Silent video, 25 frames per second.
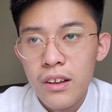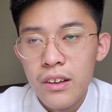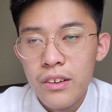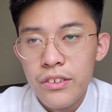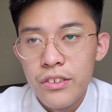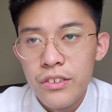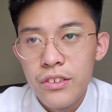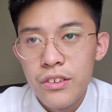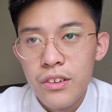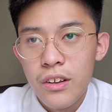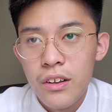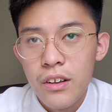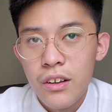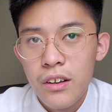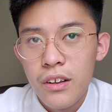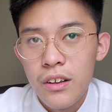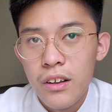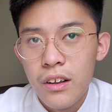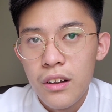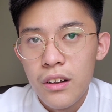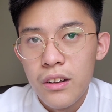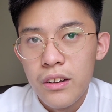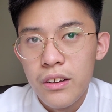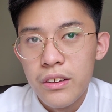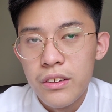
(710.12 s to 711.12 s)
in,
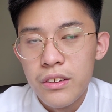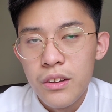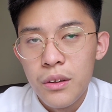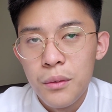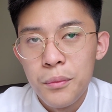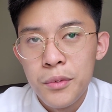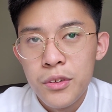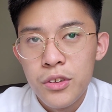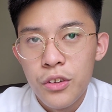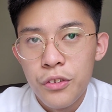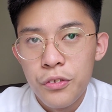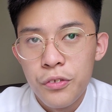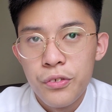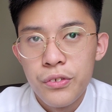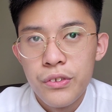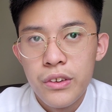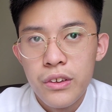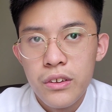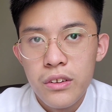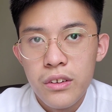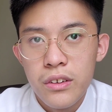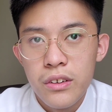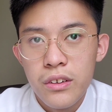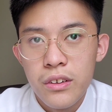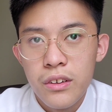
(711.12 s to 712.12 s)
in terms of
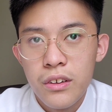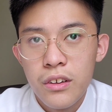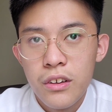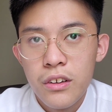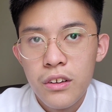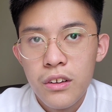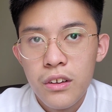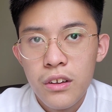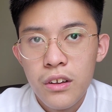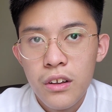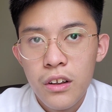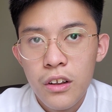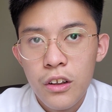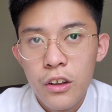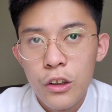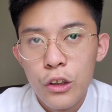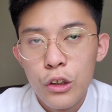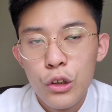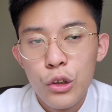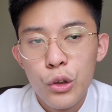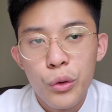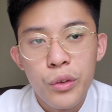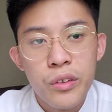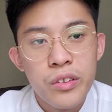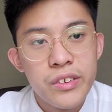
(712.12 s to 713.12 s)
the
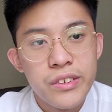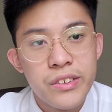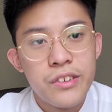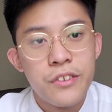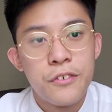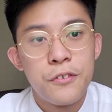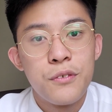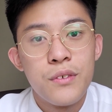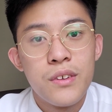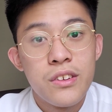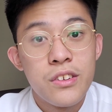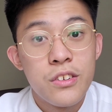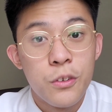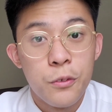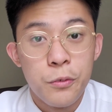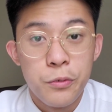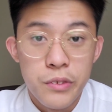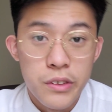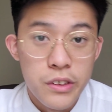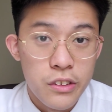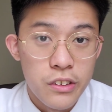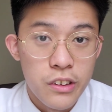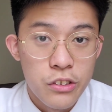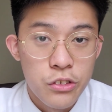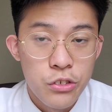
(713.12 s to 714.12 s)
lucrativeness of
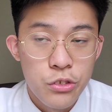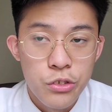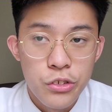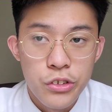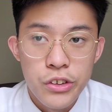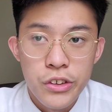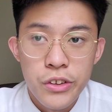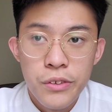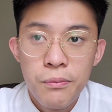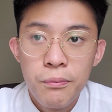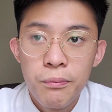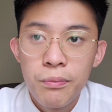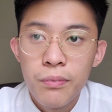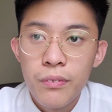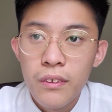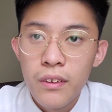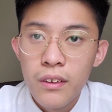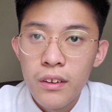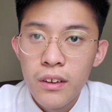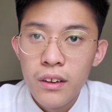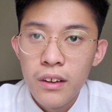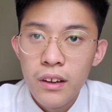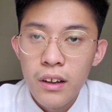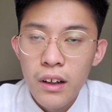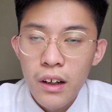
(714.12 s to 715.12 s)
the industry.
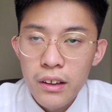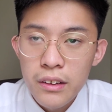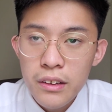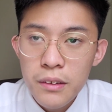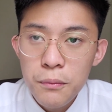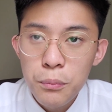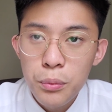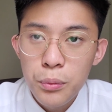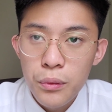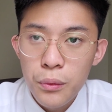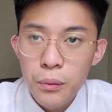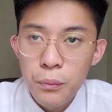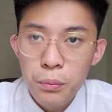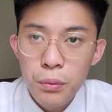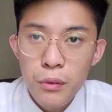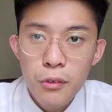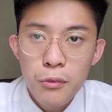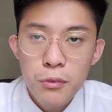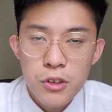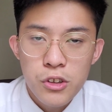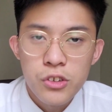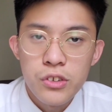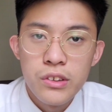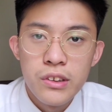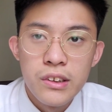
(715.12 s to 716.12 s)
I think
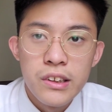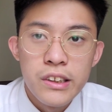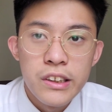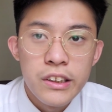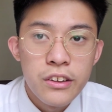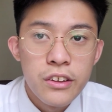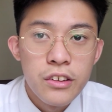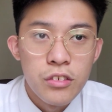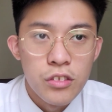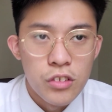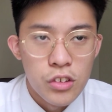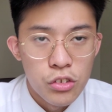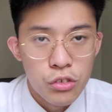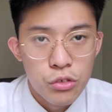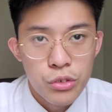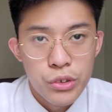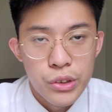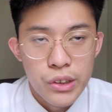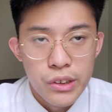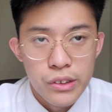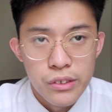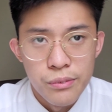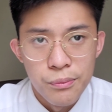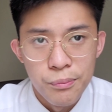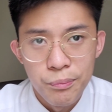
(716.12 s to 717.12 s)
pretty much legal
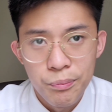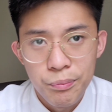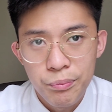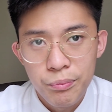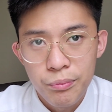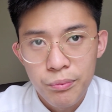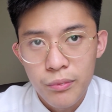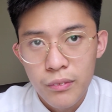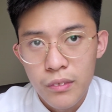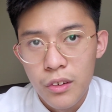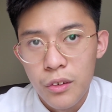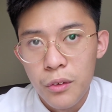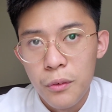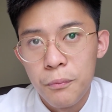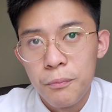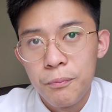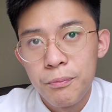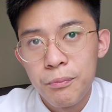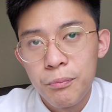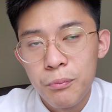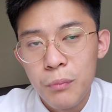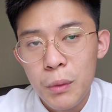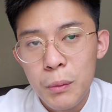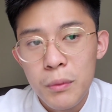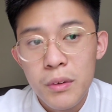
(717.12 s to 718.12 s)
industry and
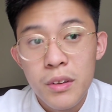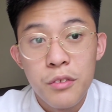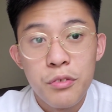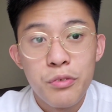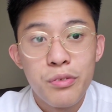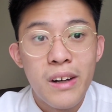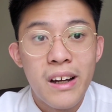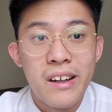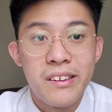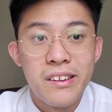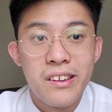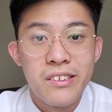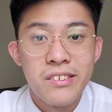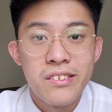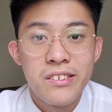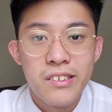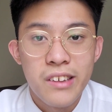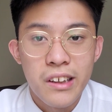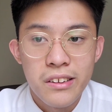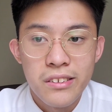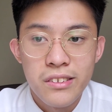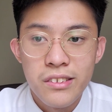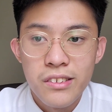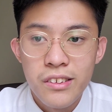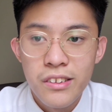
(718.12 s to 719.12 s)
maybe the finance
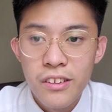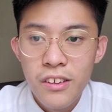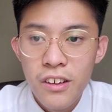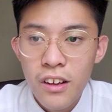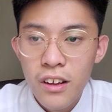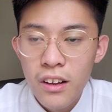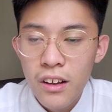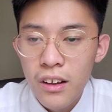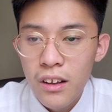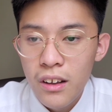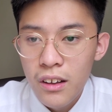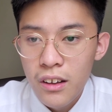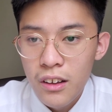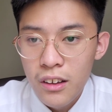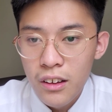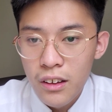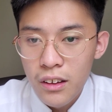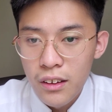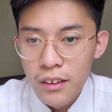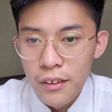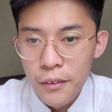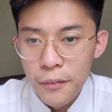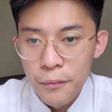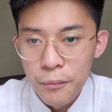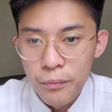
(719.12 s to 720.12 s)
sector,
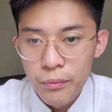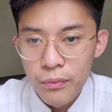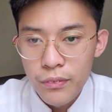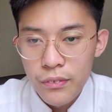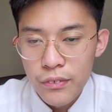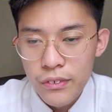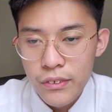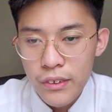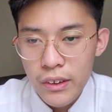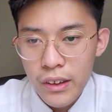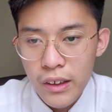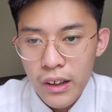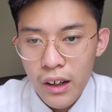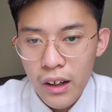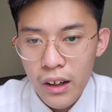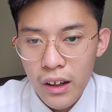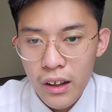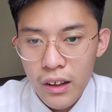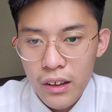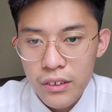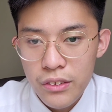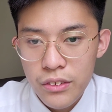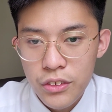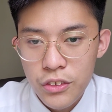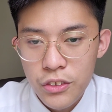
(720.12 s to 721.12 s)
they
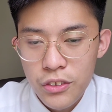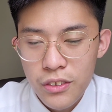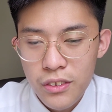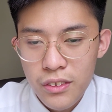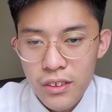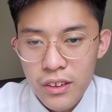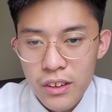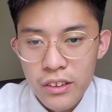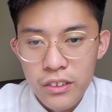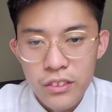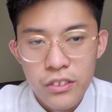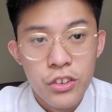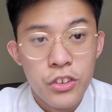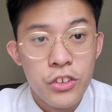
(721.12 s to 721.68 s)
are in